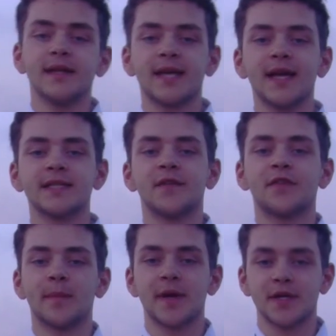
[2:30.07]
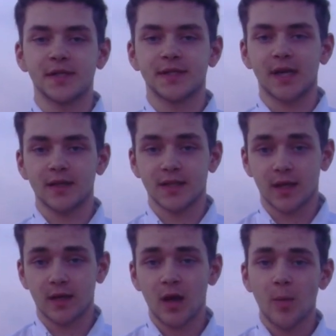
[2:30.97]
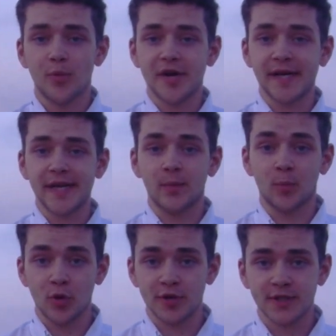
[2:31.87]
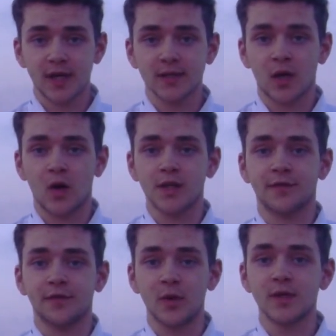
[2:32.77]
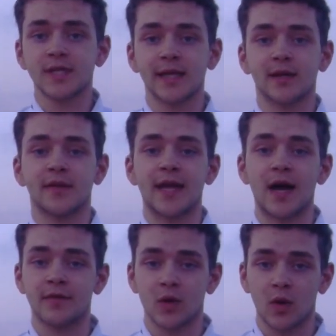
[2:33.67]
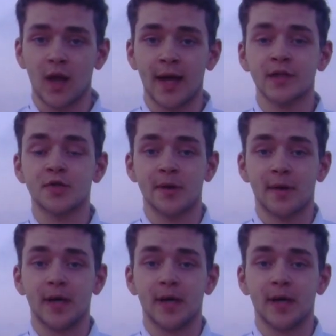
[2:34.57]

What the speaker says: Intense inflammation settles in, breaking down border cells that cause fluid to enter the alveoli, triggering